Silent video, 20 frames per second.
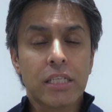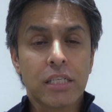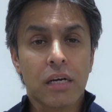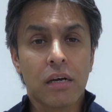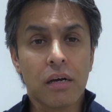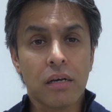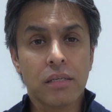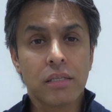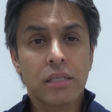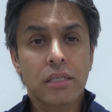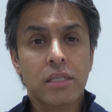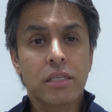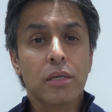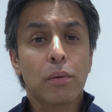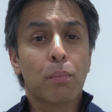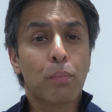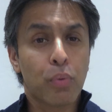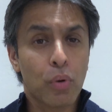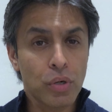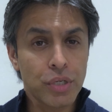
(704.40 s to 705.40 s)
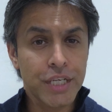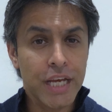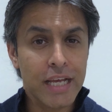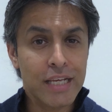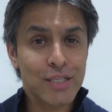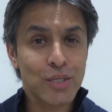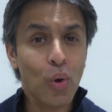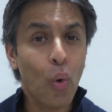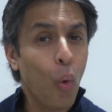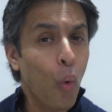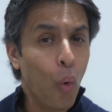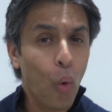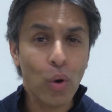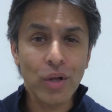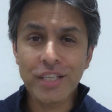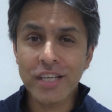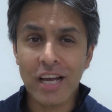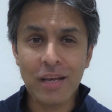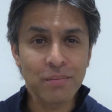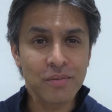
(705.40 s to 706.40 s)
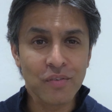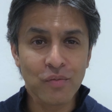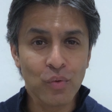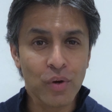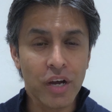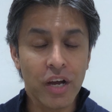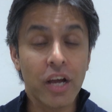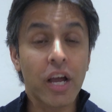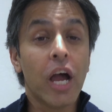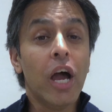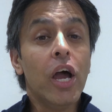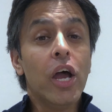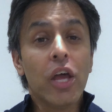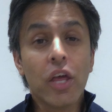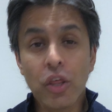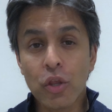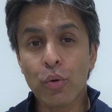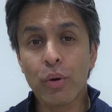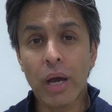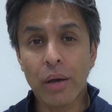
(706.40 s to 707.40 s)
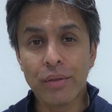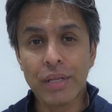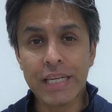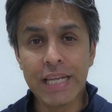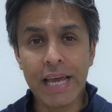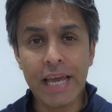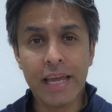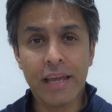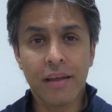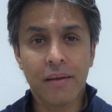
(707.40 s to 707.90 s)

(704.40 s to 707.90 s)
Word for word: tasks, projects, or types of work throughout the day.